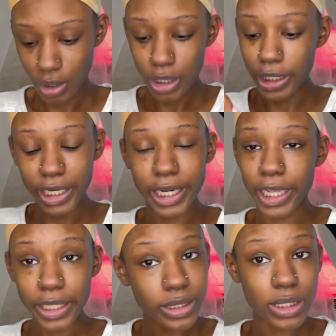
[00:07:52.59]
None of
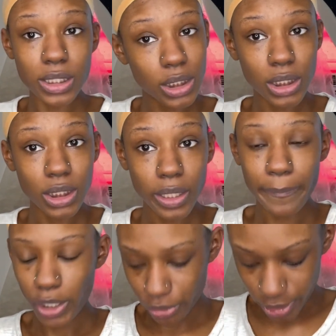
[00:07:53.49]
that.
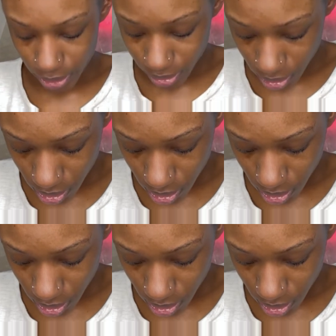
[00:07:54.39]
Period.